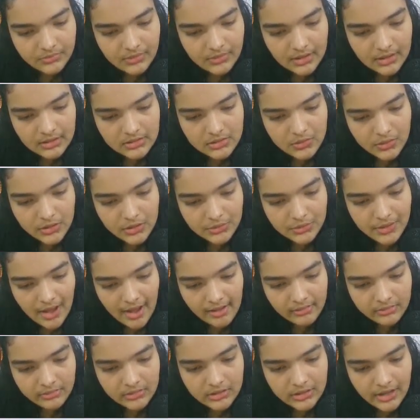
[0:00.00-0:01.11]
It's going to
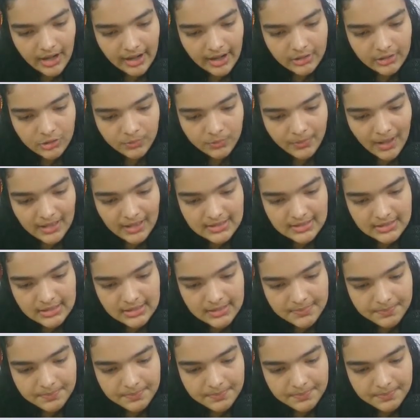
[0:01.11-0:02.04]
have the right opacity.